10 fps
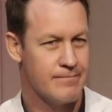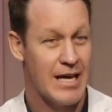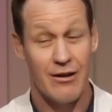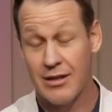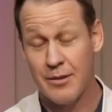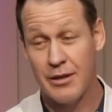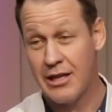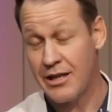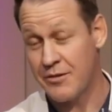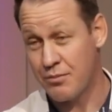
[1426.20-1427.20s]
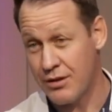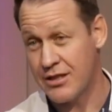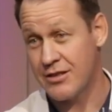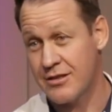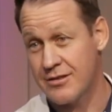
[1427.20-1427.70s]
Our liberty is
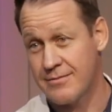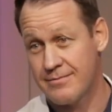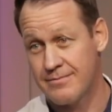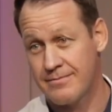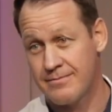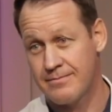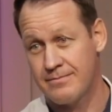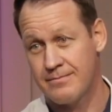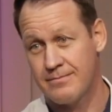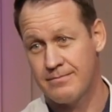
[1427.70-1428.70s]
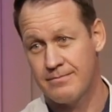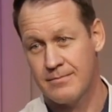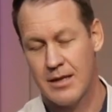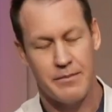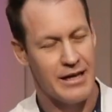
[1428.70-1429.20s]
precious,
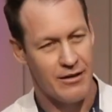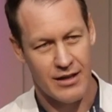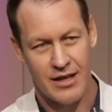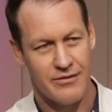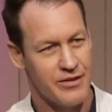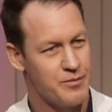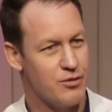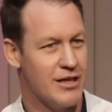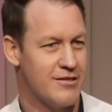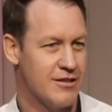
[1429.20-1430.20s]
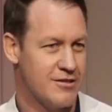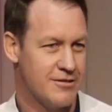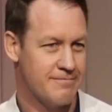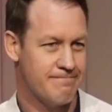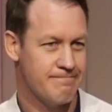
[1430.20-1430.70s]
but our love is priceless.
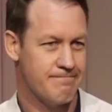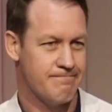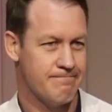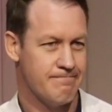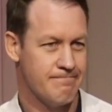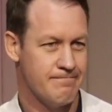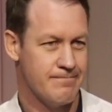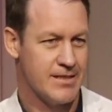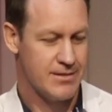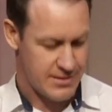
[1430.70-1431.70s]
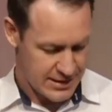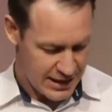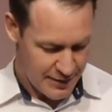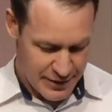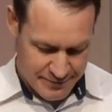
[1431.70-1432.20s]

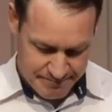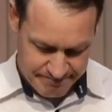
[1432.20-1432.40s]
Amen.